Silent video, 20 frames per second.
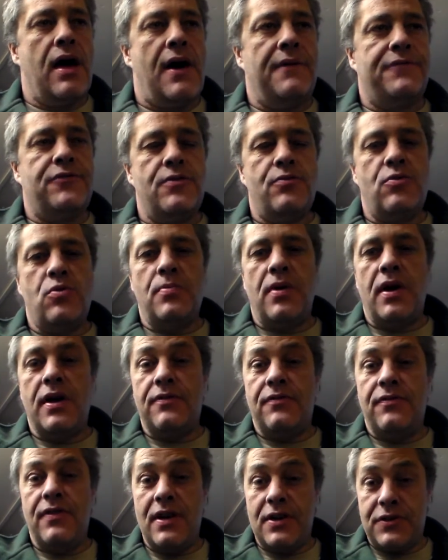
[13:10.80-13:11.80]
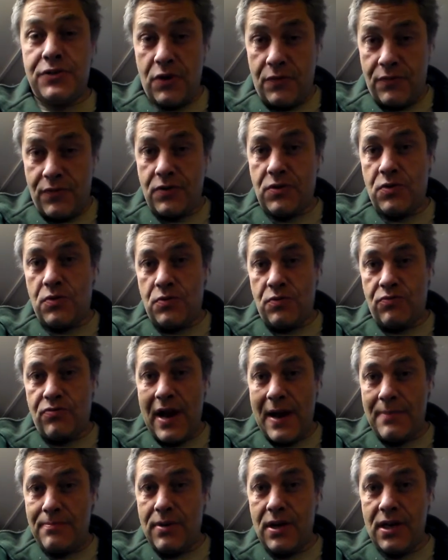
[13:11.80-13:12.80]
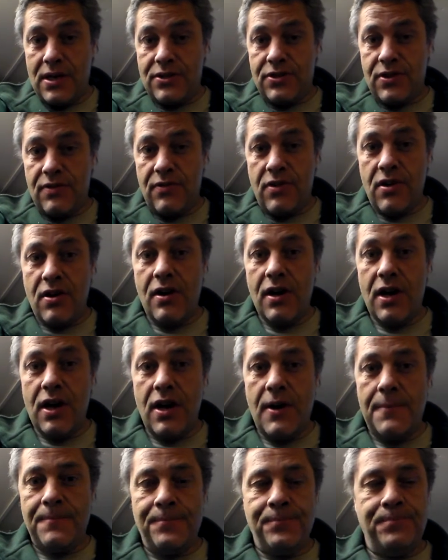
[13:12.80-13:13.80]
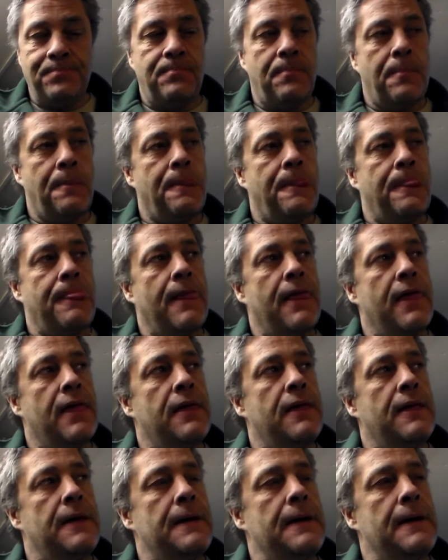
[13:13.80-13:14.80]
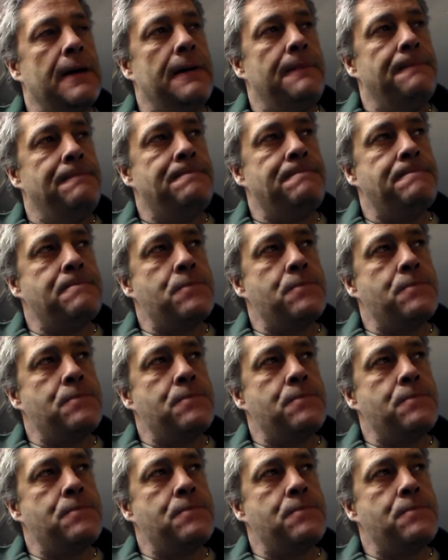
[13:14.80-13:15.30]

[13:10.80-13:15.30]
After all my philosophical ramblings of earlier, I